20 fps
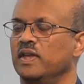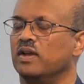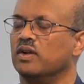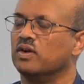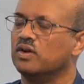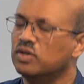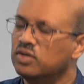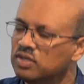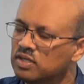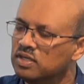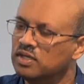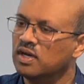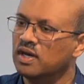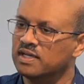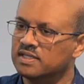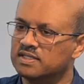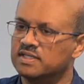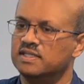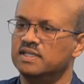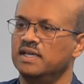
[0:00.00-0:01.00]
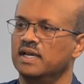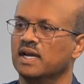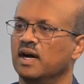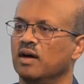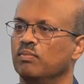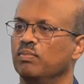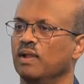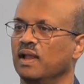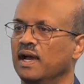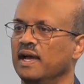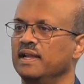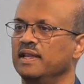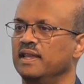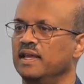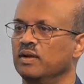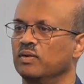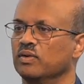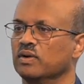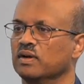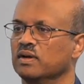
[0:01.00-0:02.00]
They could not see how blind
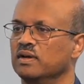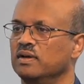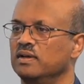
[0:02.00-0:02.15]
they were.